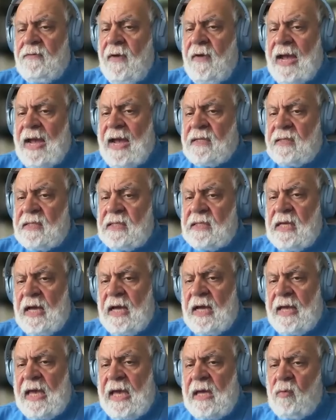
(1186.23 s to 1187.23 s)
in fact,
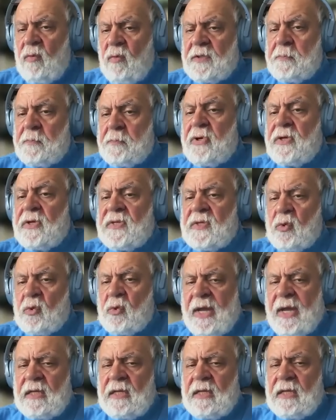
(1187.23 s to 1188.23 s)
CIA was
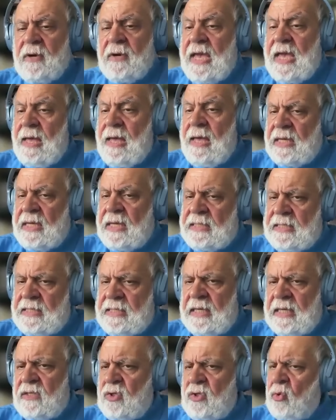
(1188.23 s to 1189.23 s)
persuaded by
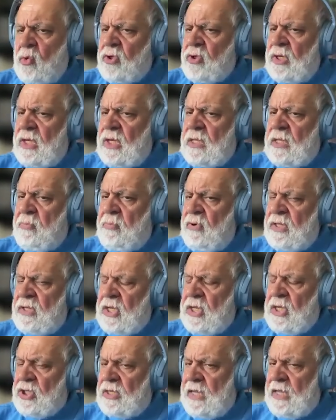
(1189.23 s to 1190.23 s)
MI6. Usually the
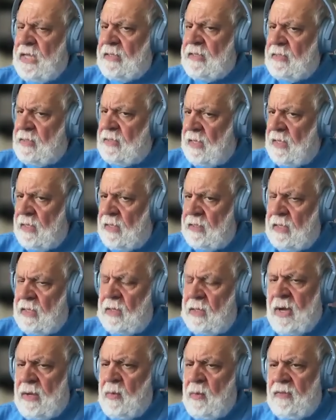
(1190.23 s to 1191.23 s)
British get
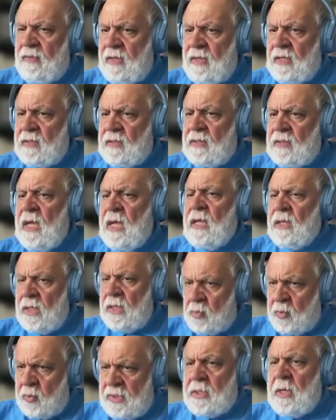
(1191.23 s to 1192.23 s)
away with this.
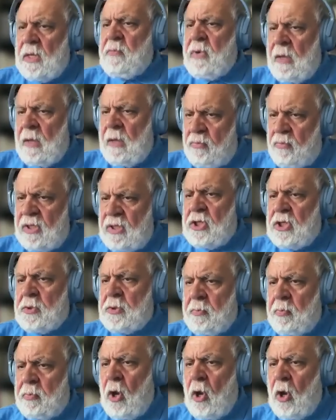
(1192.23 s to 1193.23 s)
This was a
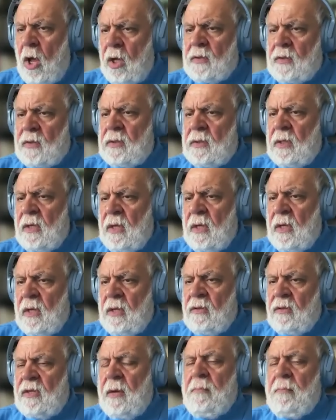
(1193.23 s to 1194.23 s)
British plot,
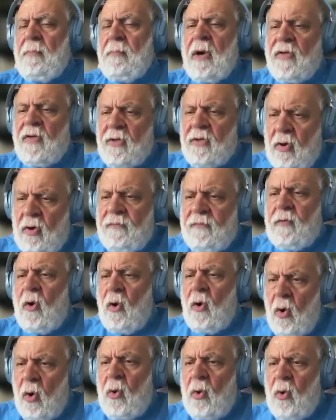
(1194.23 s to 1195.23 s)
the mother
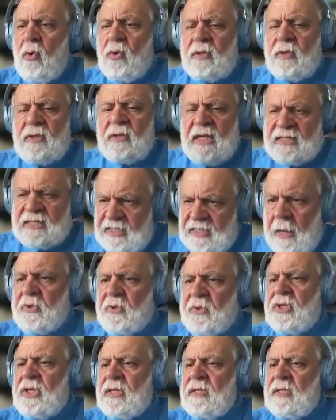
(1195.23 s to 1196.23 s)
of all
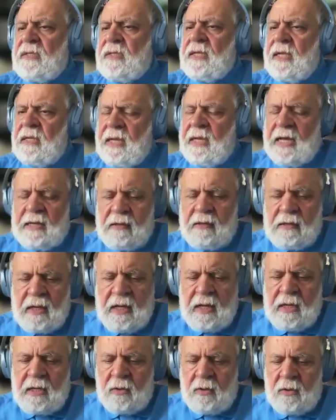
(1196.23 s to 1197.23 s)
deceptions
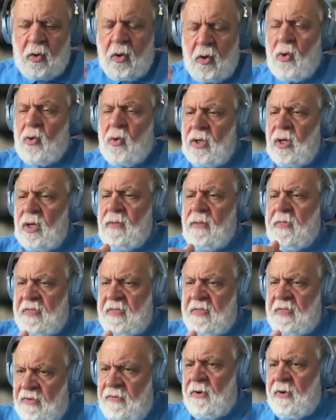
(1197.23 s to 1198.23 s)
and
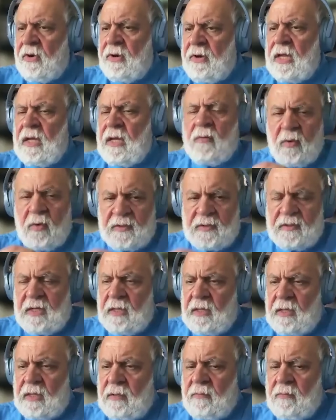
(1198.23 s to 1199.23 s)
colonial thievery
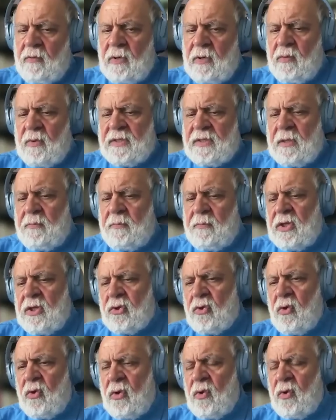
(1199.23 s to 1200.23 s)
was the
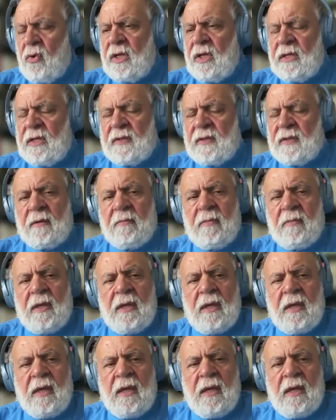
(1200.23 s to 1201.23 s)
British colonialism,